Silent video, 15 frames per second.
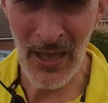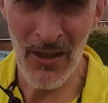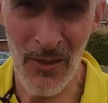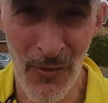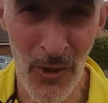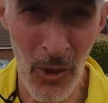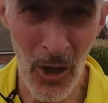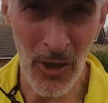you know,
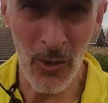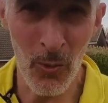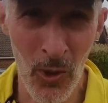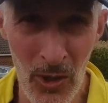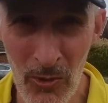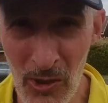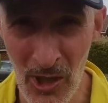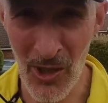you feel like the
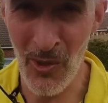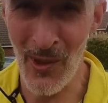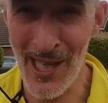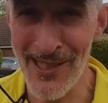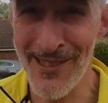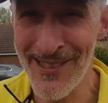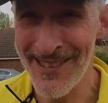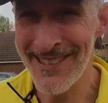world's going to
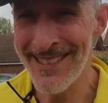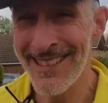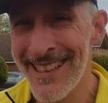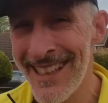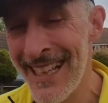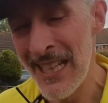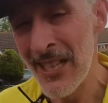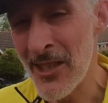end.
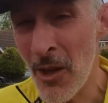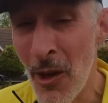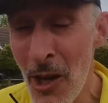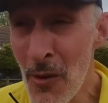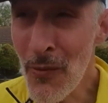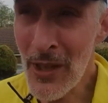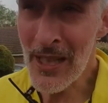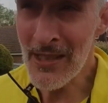So
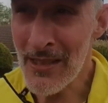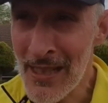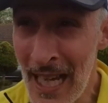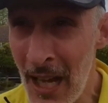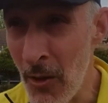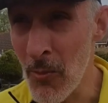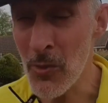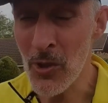hopefully this has
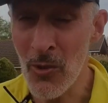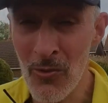helped